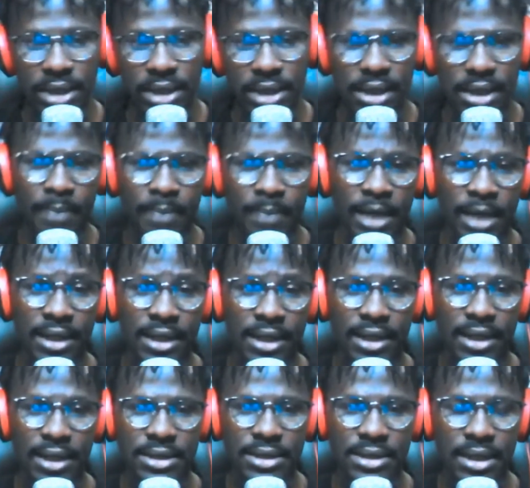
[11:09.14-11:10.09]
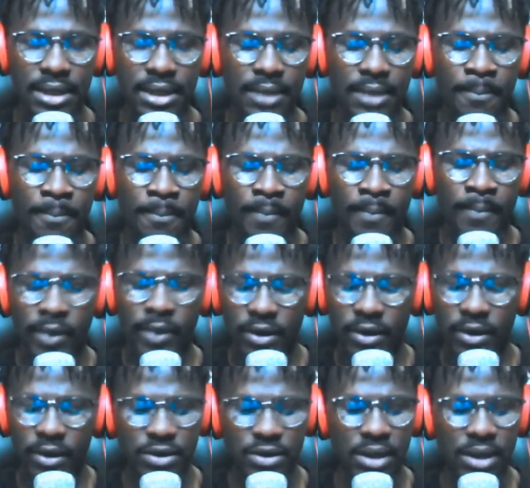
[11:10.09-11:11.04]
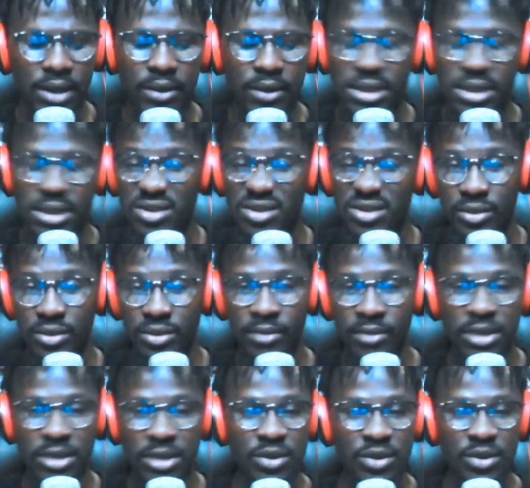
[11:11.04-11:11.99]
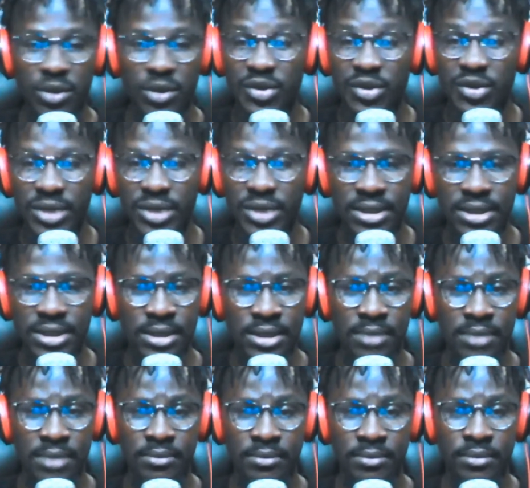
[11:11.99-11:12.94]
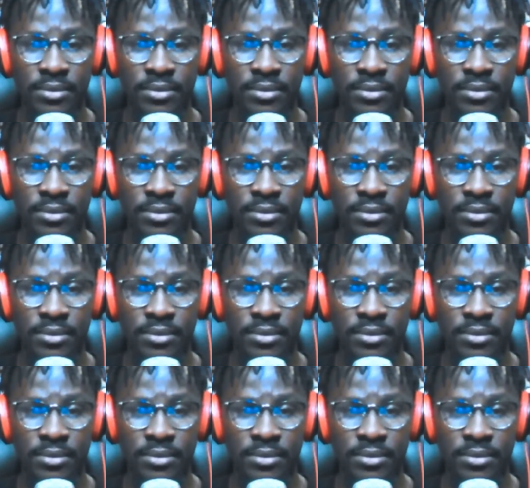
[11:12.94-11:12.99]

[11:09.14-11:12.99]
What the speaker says: did I find that here. So that was it. So number two was criticism.